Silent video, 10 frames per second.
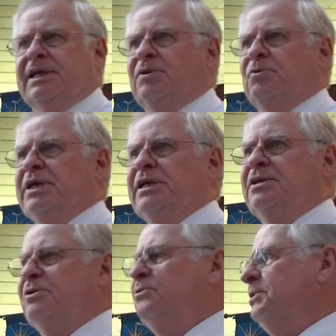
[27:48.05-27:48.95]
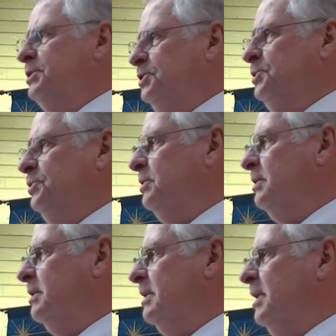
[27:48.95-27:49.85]
that we don't do,
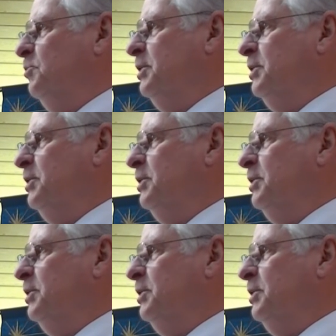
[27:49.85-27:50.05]
that